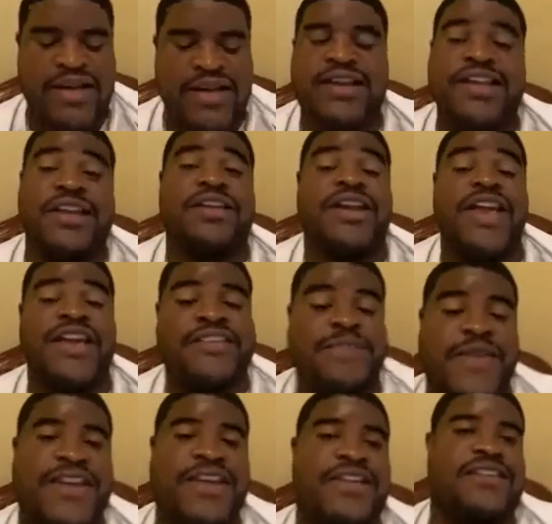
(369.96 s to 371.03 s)
next pick in
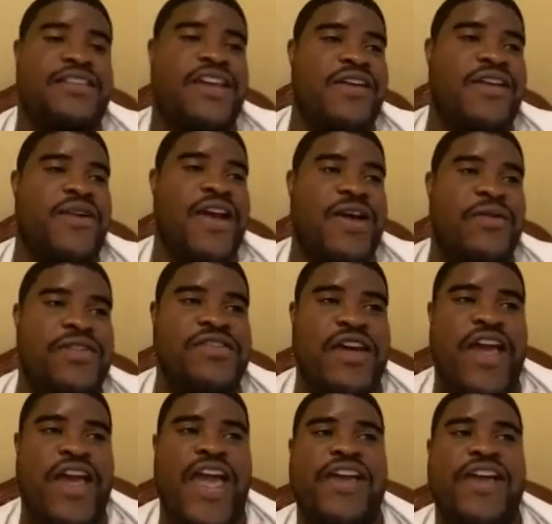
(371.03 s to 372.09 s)
the second round was
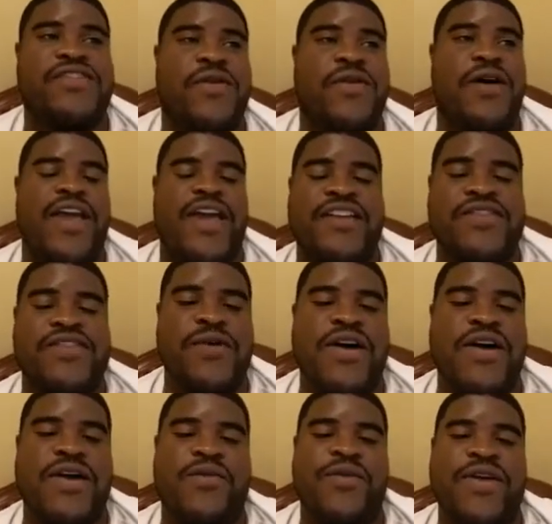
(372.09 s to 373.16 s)

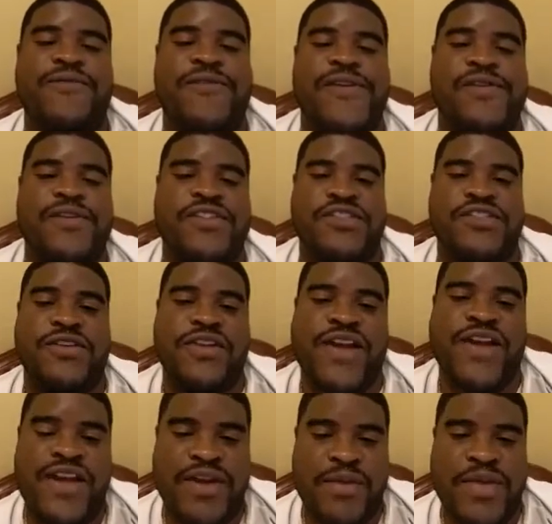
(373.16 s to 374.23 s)
Antoine Winfield Jr.
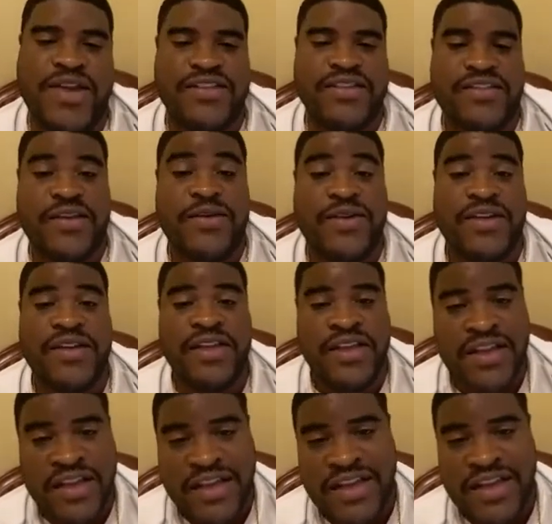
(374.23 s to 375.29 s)
out of Minnesota.
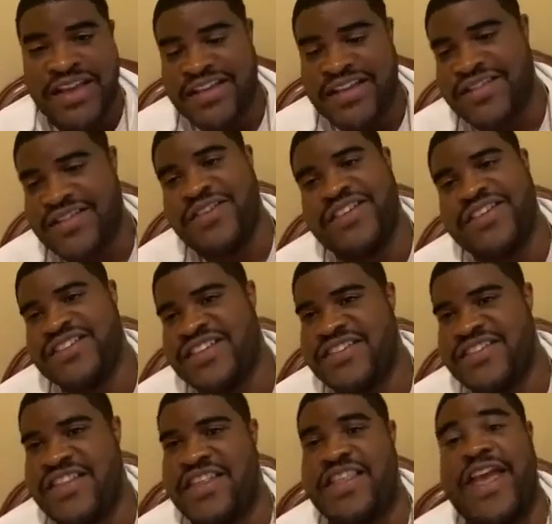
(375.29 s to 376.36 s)
So it's just they